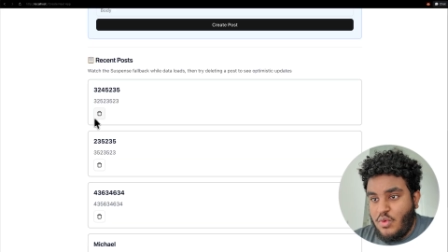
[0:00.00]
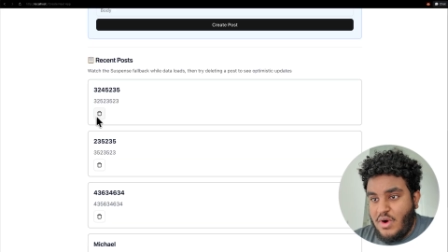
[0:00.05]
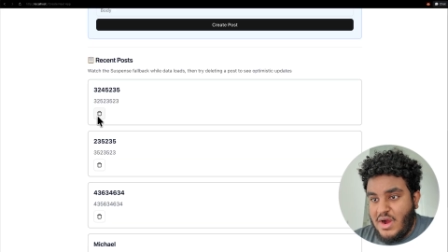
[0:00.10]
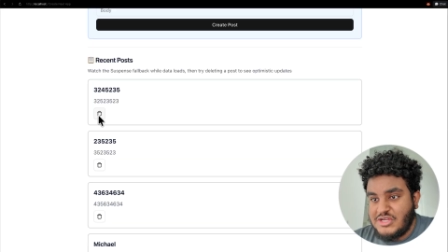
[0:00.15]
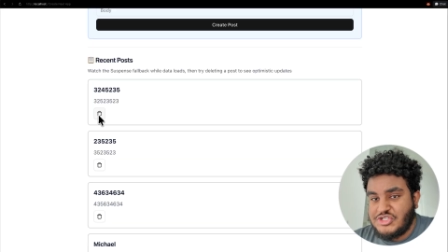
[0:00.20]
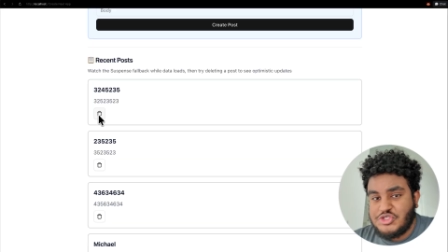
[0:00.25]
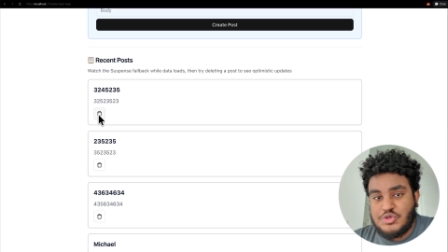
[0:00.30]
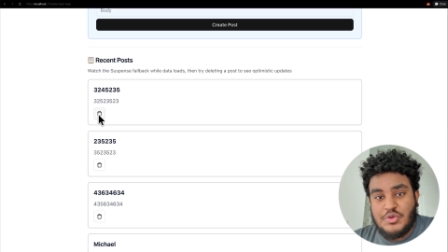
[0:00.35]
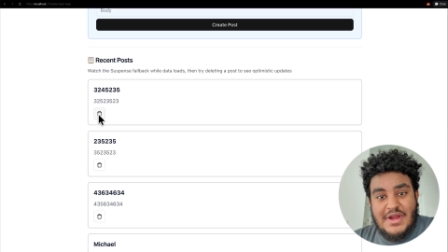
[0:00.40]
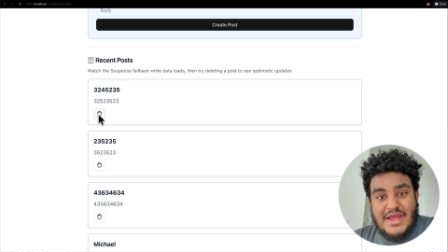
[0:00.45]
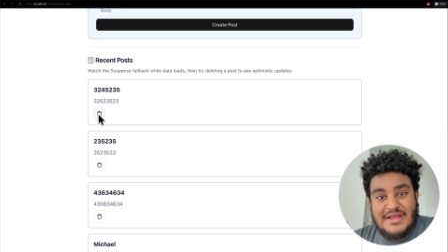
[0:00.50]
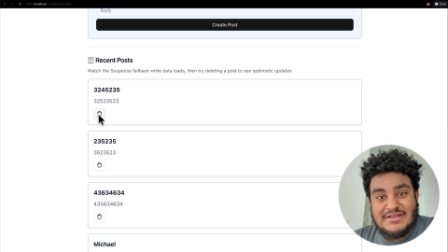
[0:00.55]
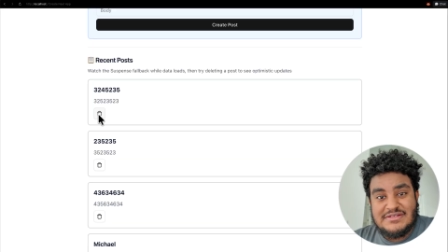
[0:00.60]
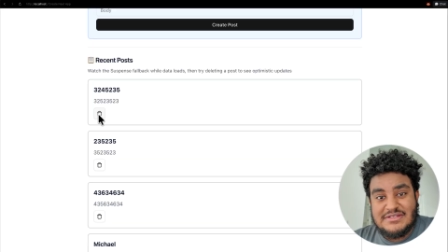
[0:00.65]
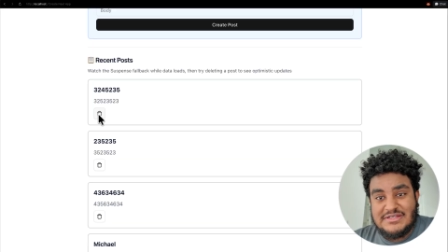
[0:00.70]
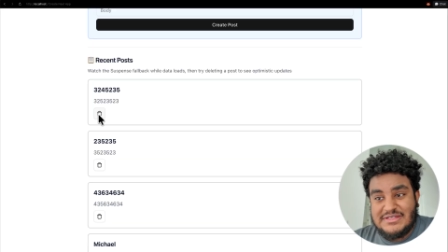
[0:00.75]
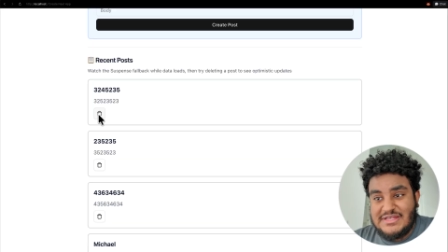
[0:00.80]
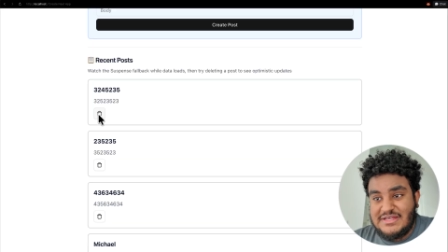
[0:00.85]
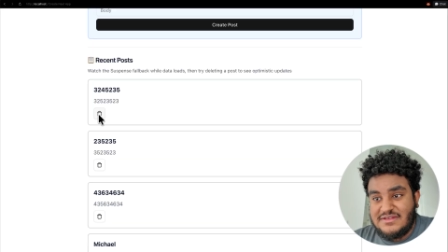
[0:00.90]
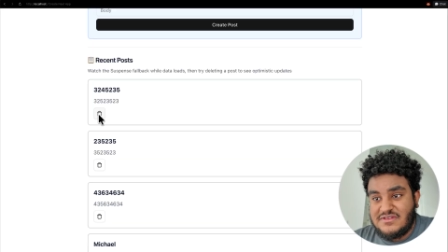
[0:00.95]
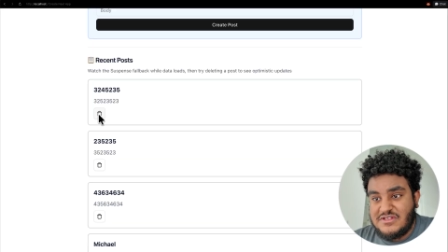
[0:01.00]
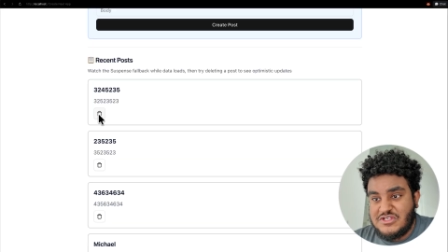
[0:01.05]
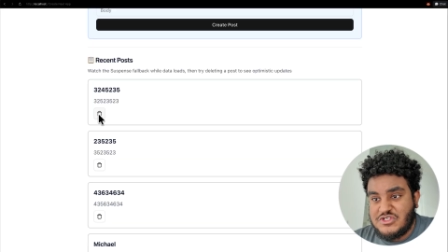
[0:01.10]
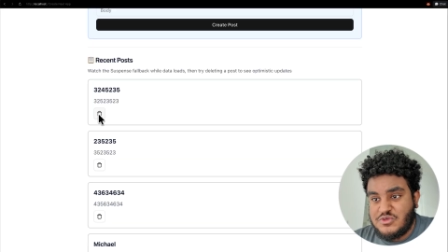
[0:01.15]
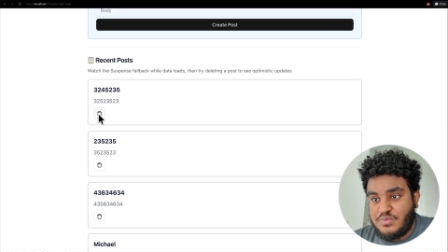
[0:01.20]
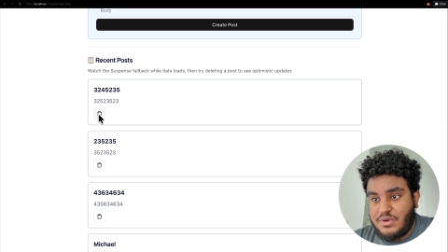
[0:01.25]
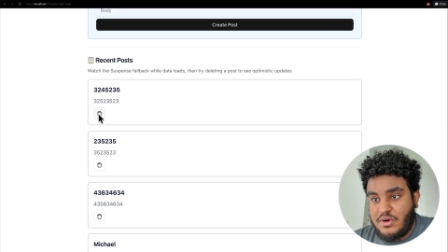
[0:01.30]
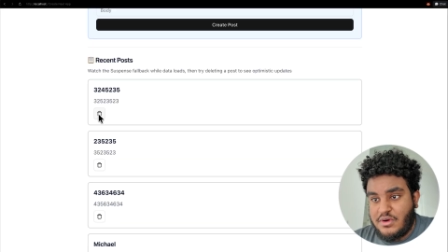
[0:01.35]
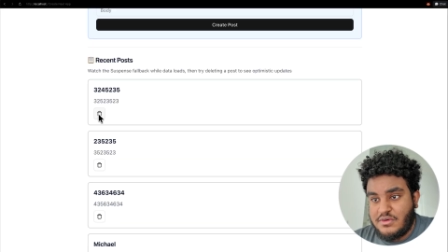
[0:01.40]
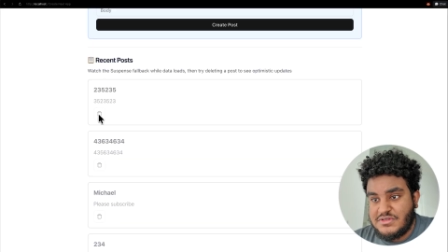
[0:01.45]
Watch when I delete
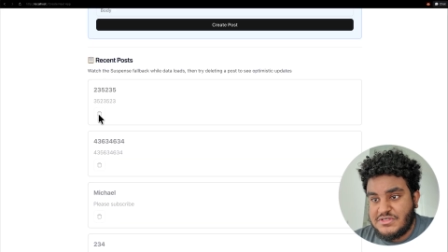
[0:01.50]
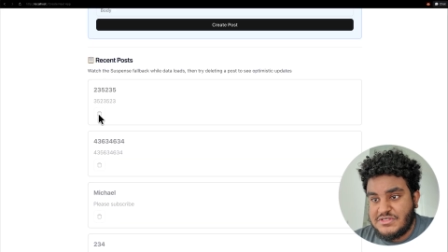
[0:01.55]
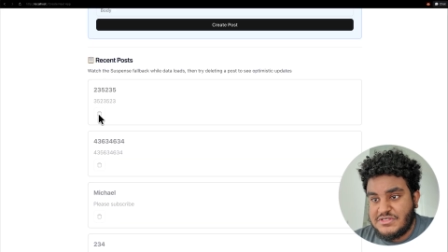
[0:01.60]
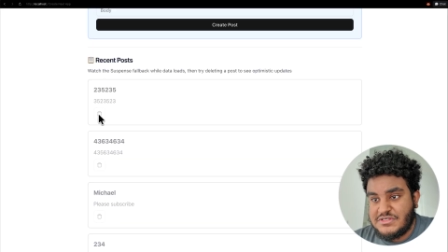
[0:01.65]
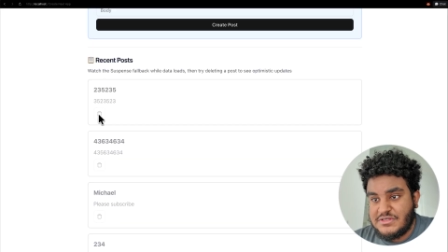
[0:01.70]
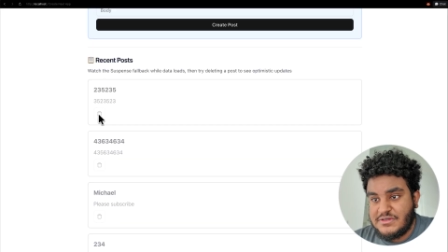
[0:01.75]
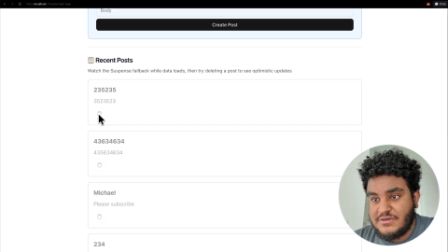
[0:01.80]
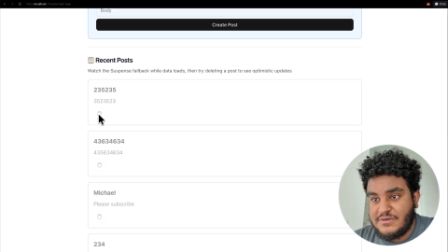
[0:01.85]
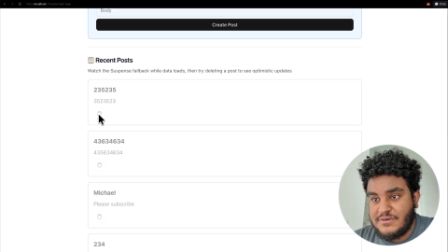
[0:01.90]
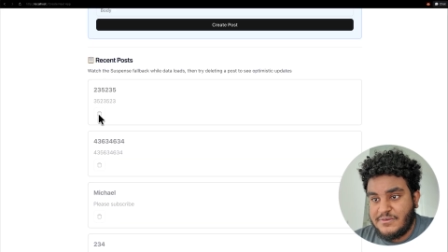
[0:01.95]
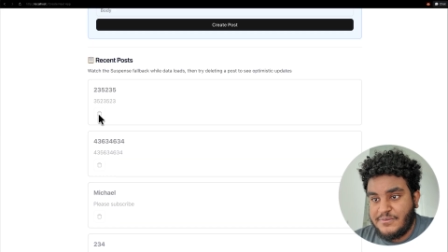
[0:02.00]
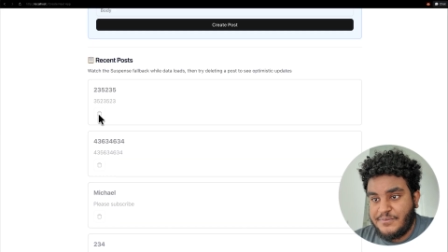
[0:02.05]
these posts,